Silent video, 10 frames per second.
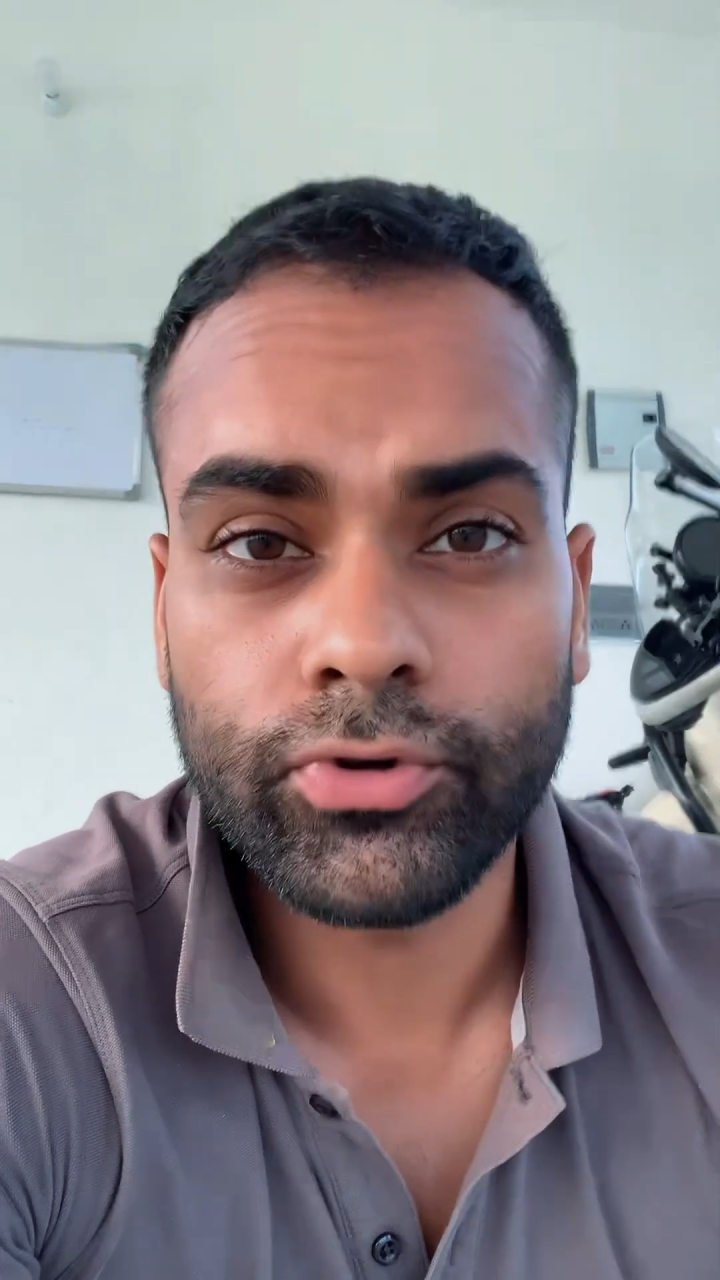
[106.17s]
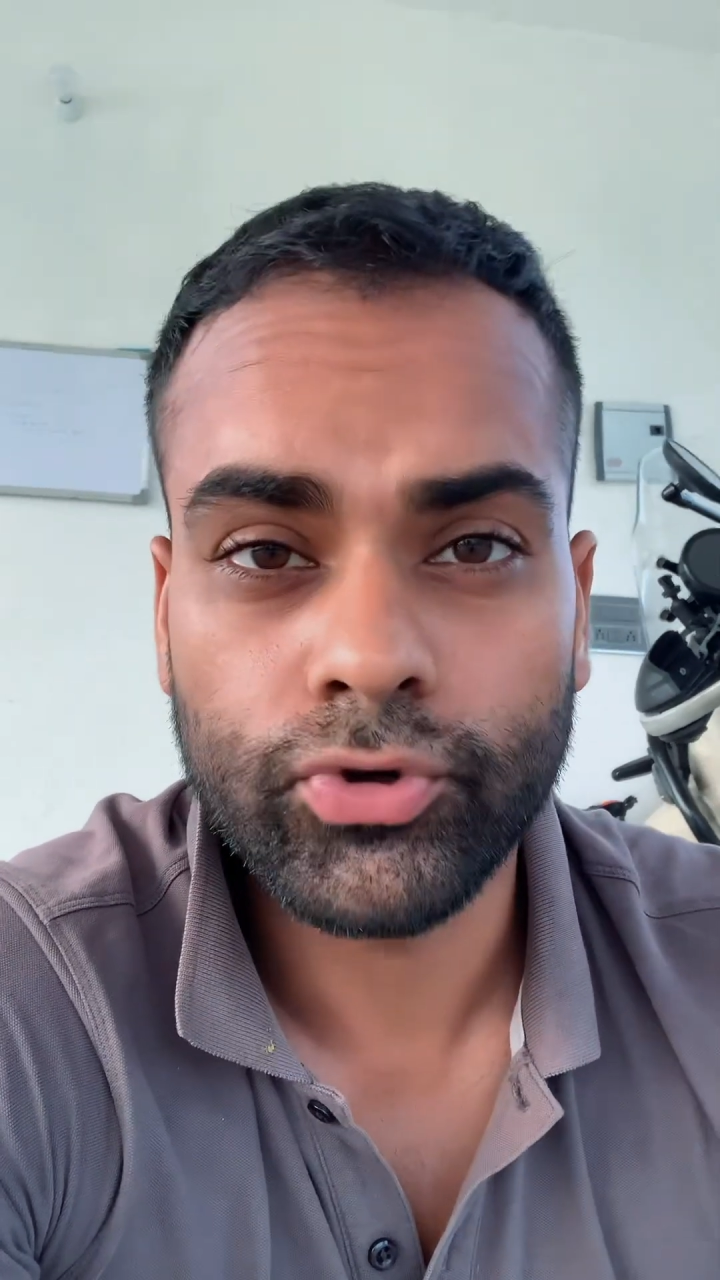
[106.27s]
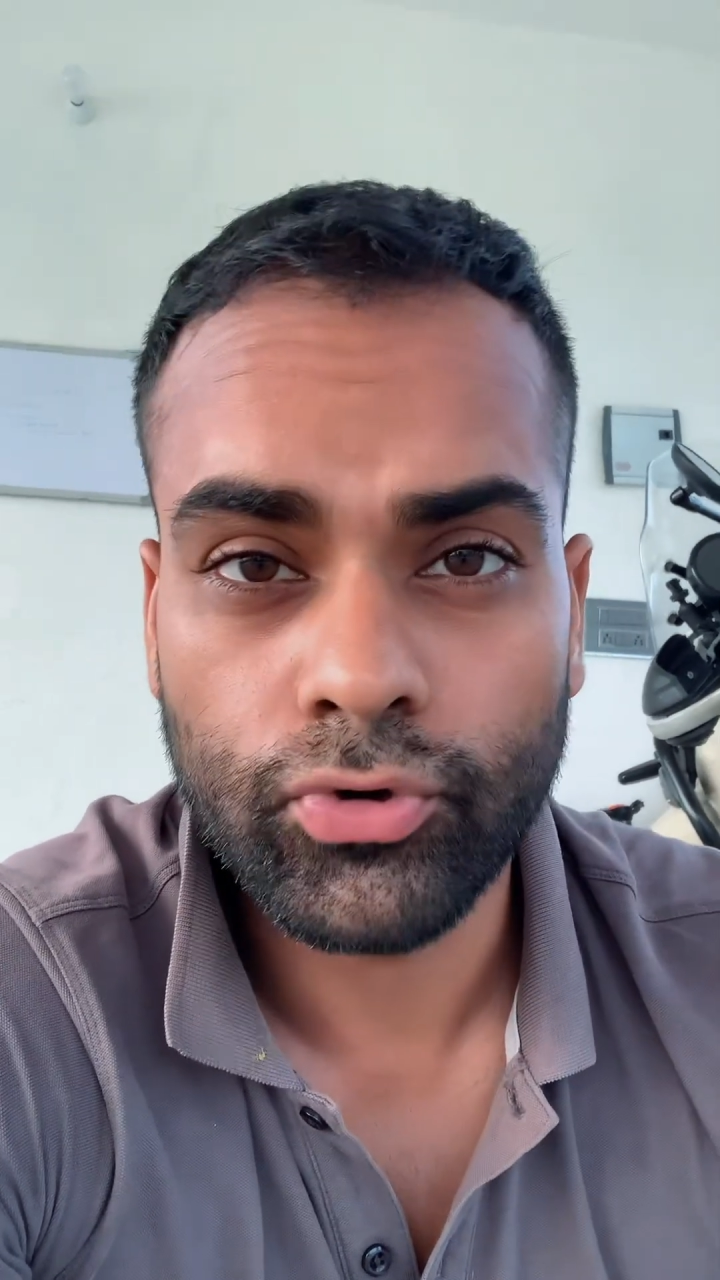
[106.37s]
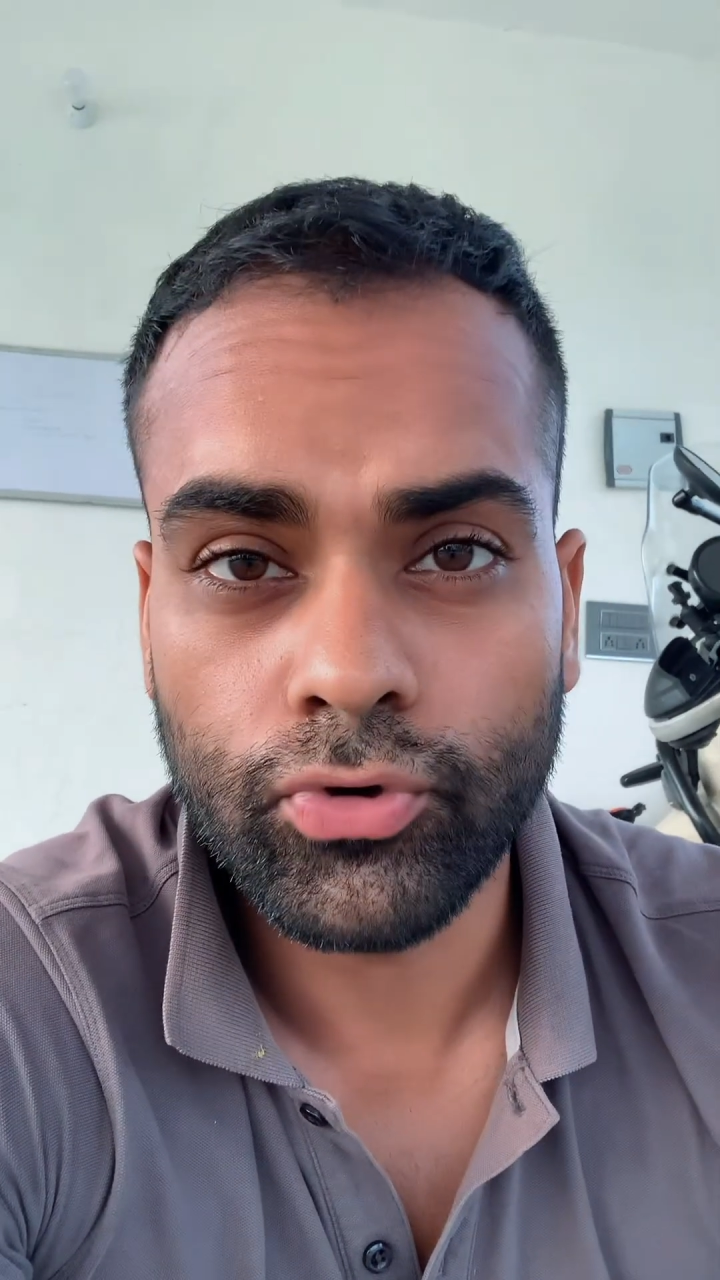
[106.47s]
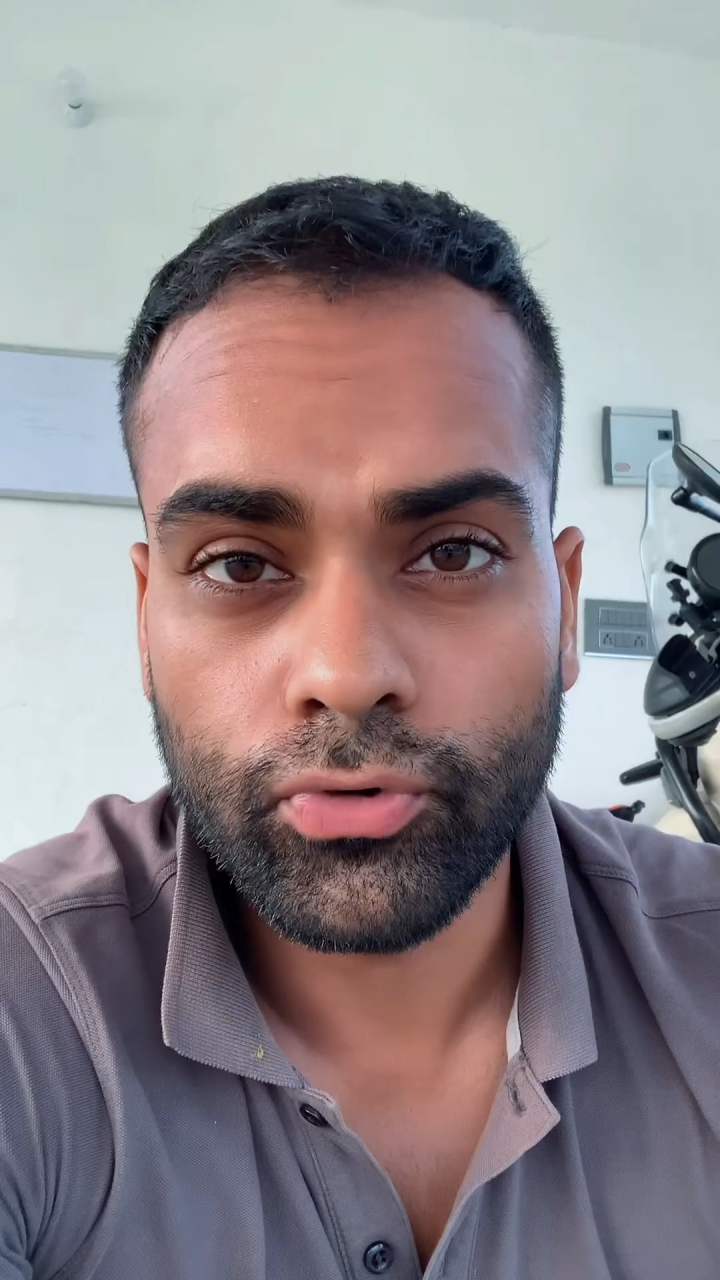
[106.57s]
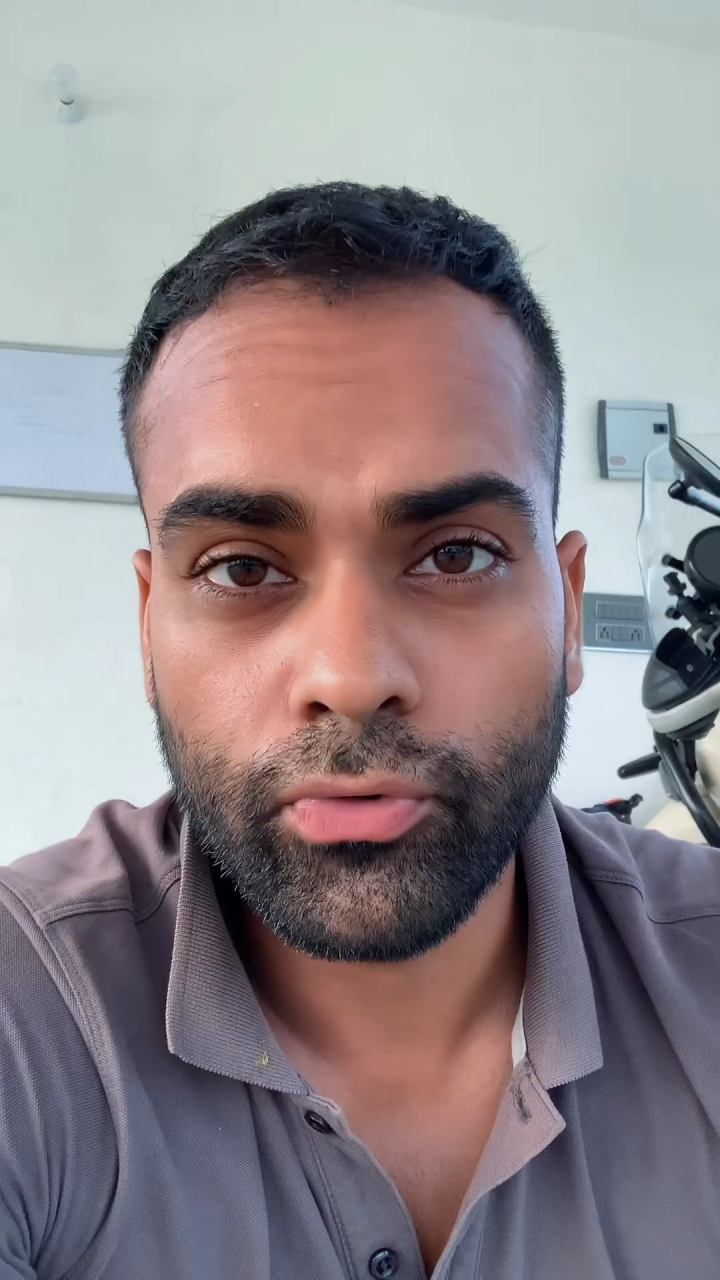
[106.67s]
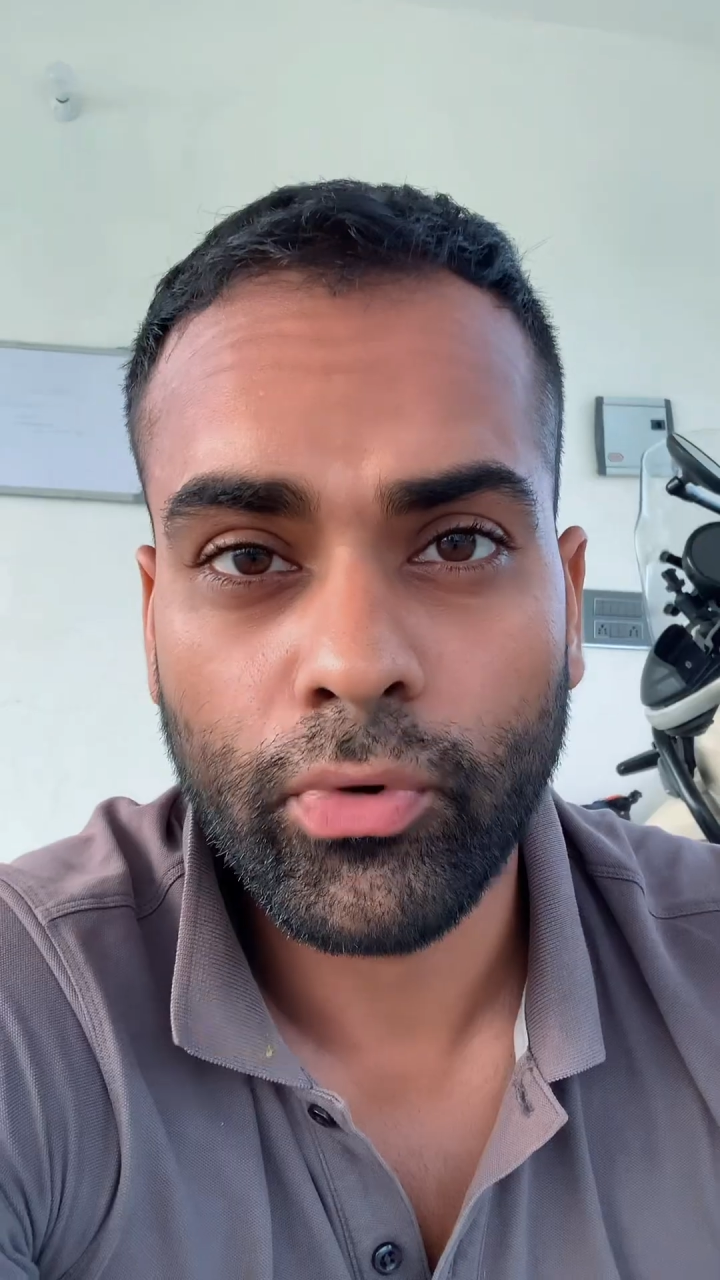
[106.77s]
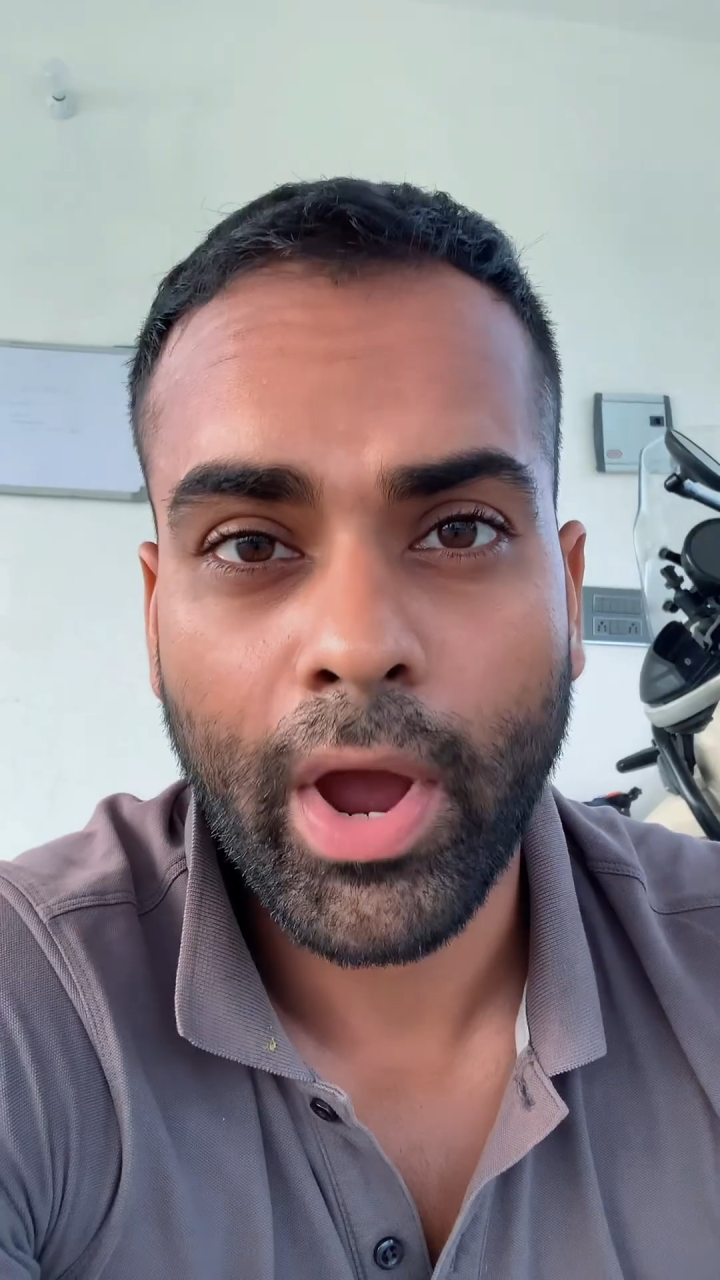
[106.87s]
should do